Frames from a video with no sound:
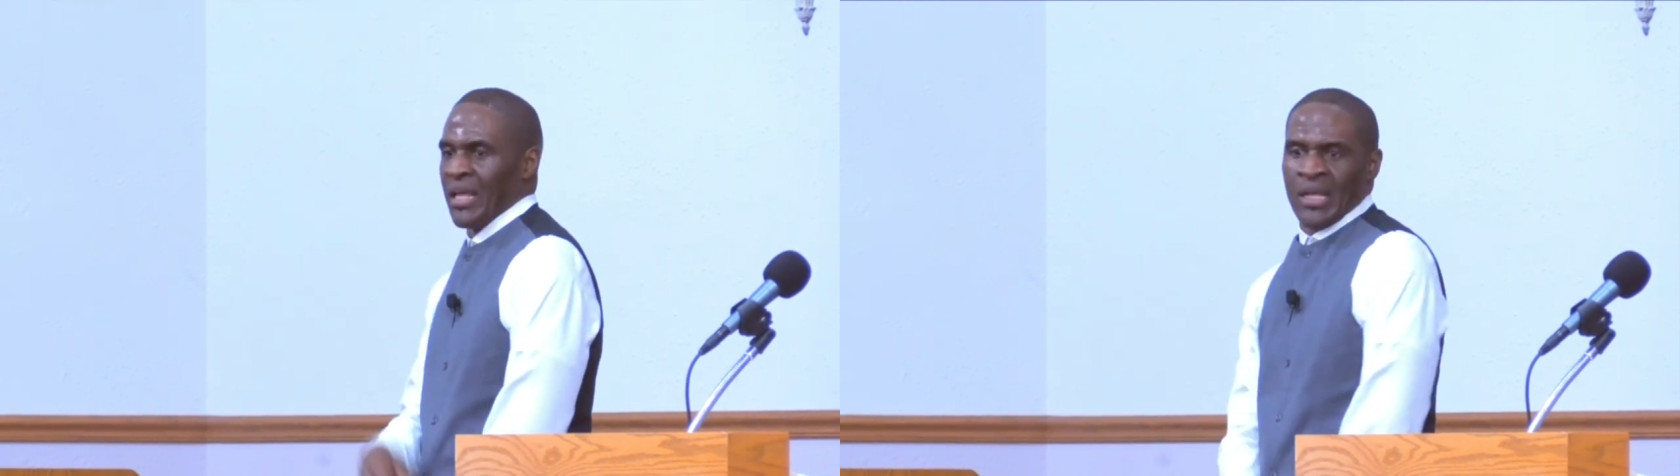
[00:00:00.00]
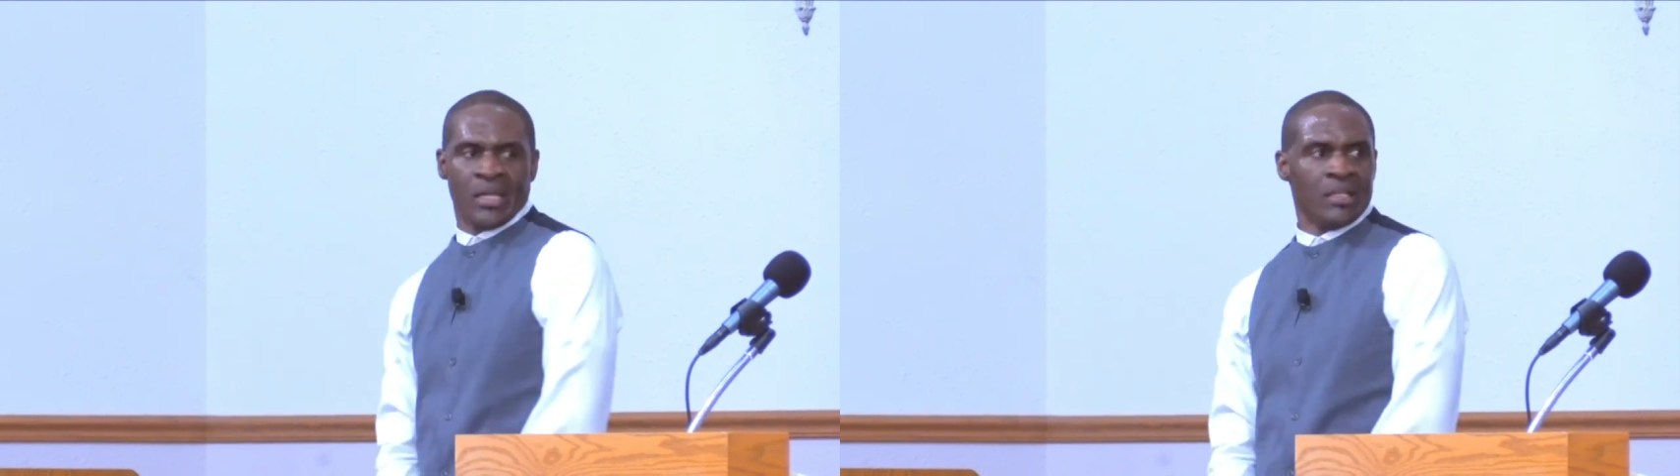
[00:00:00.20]

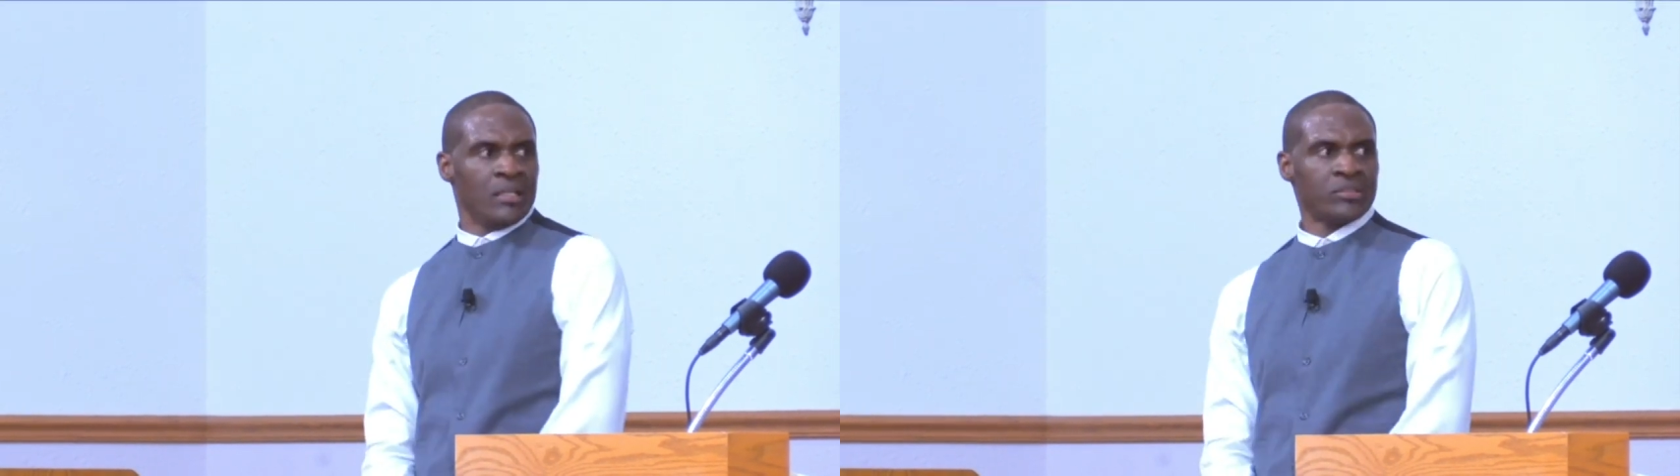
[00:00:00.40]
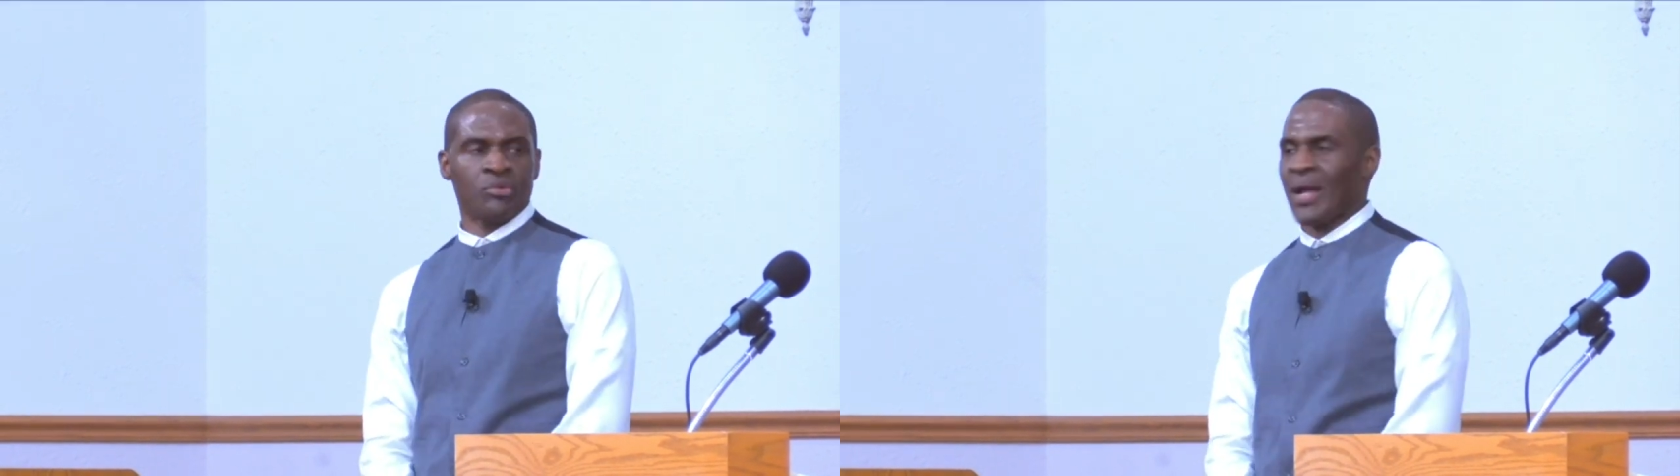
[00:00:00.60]
He looked
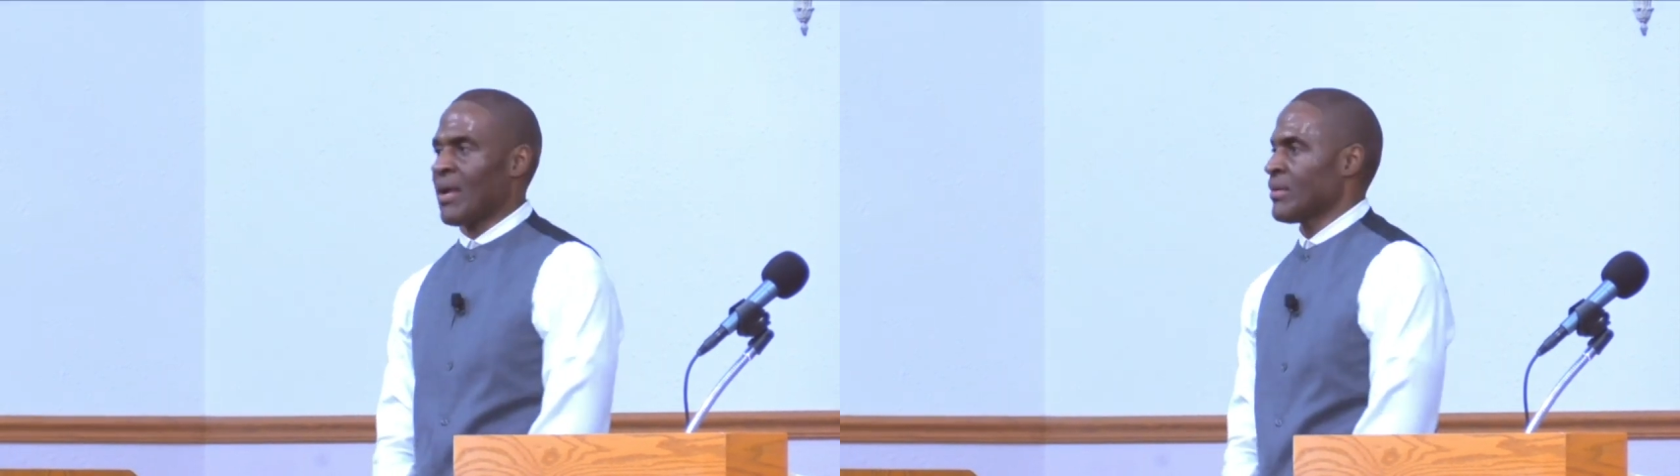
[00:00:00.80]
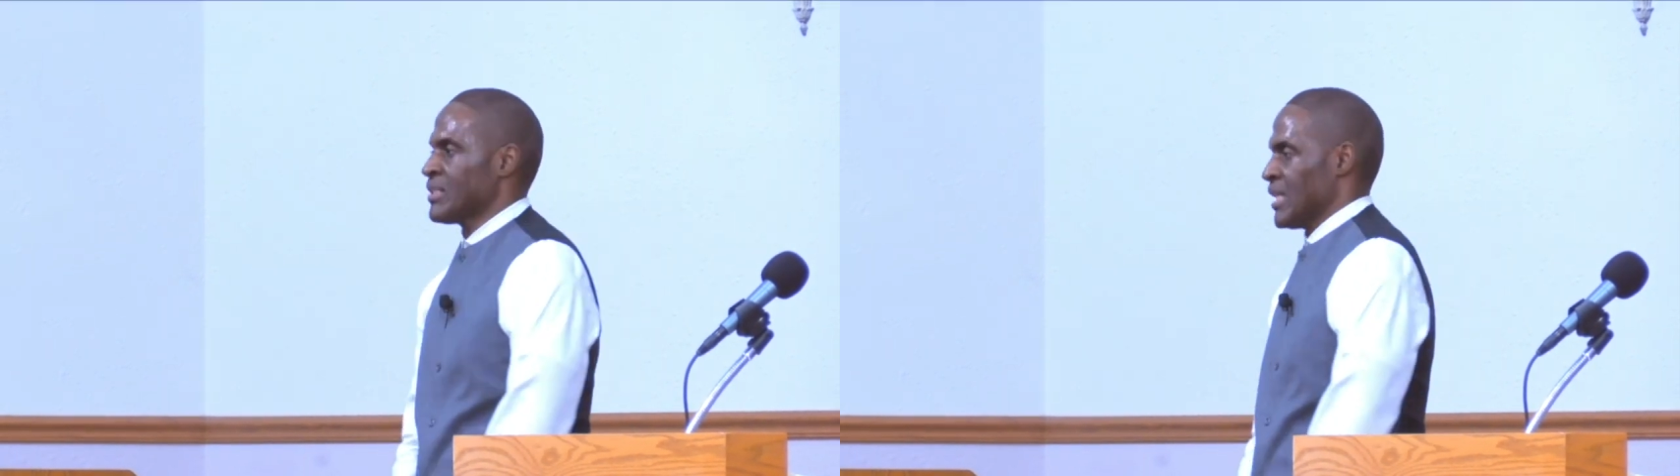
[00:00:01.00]
around
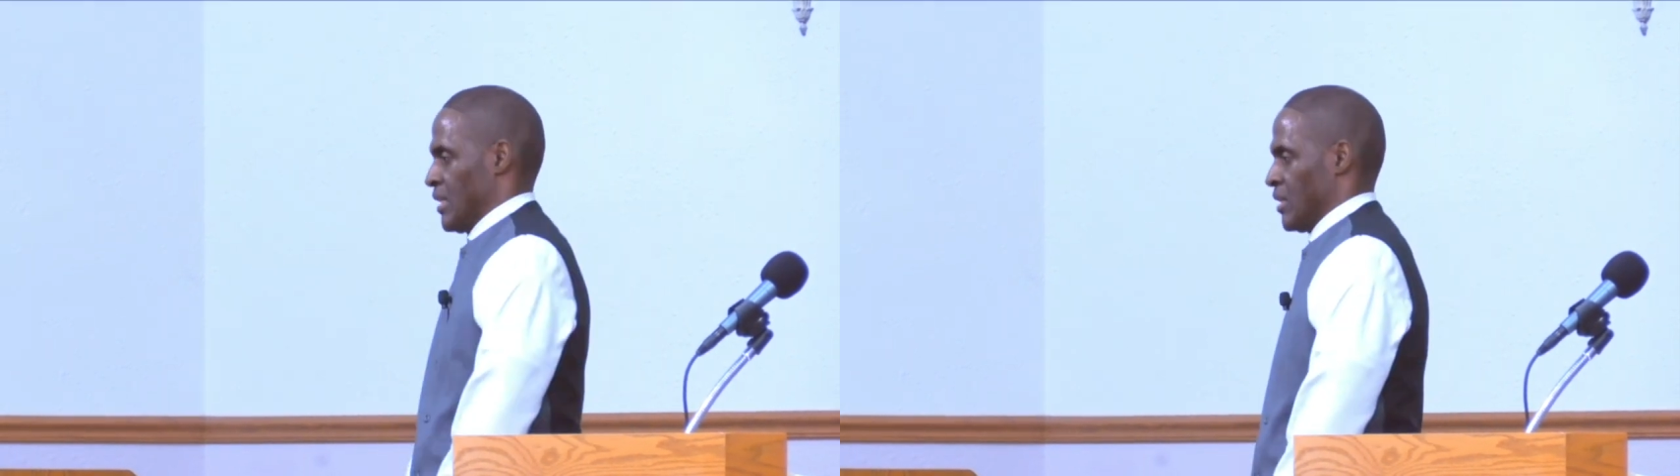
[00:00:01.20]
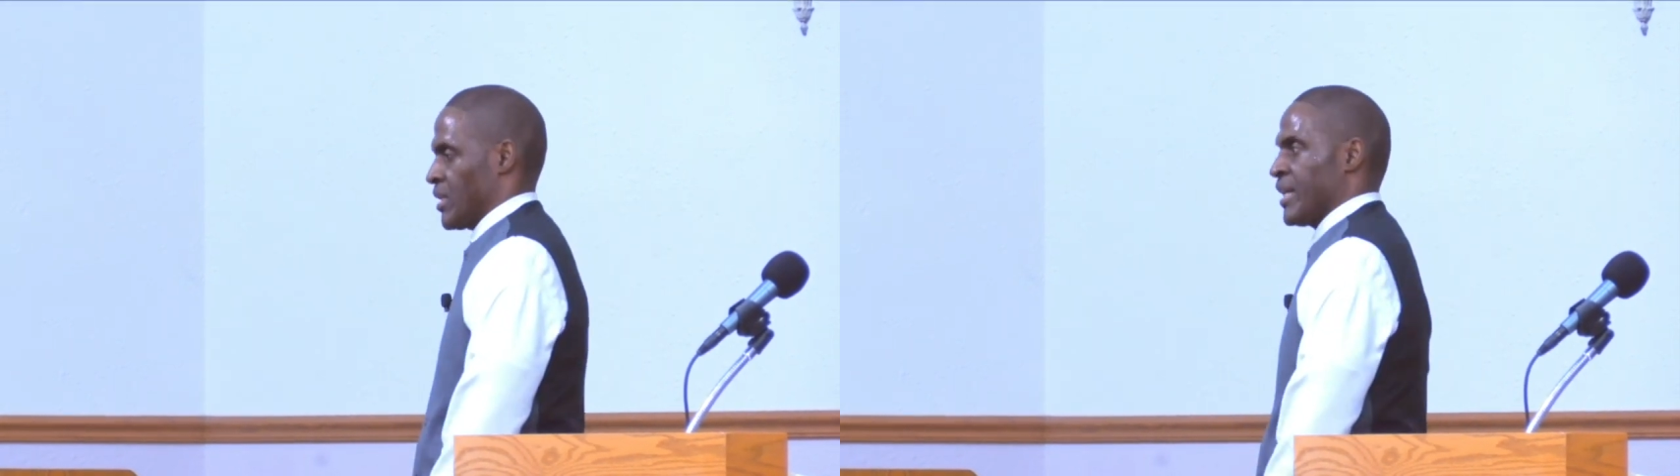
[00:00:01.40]
and said,
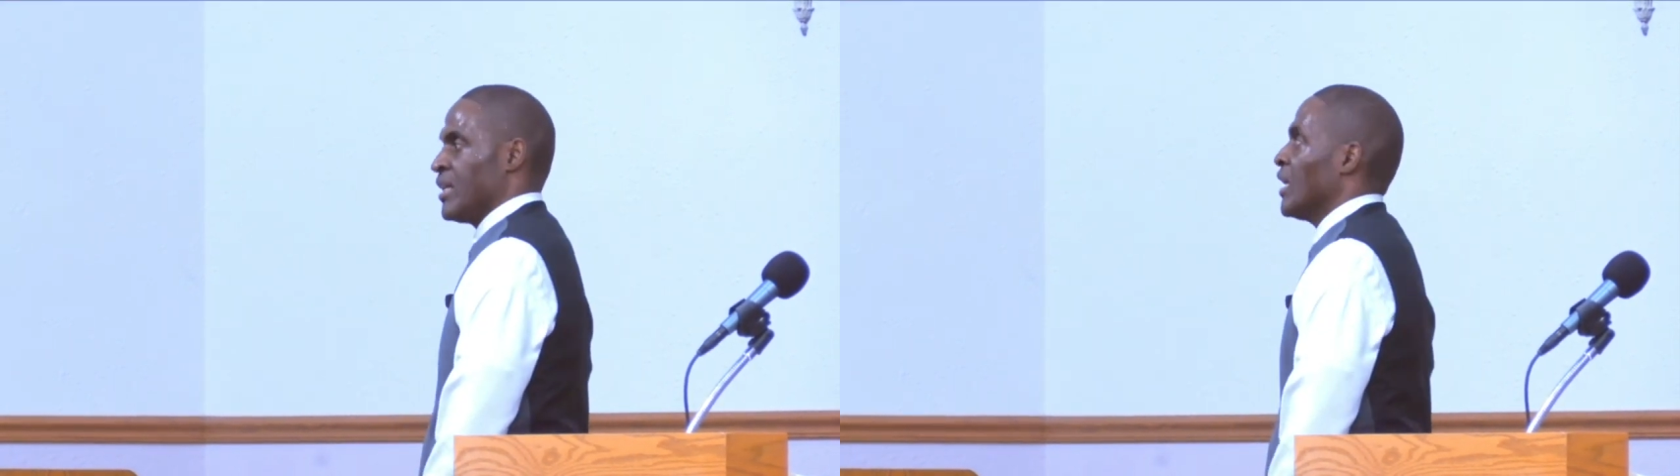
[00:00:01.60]
Okay,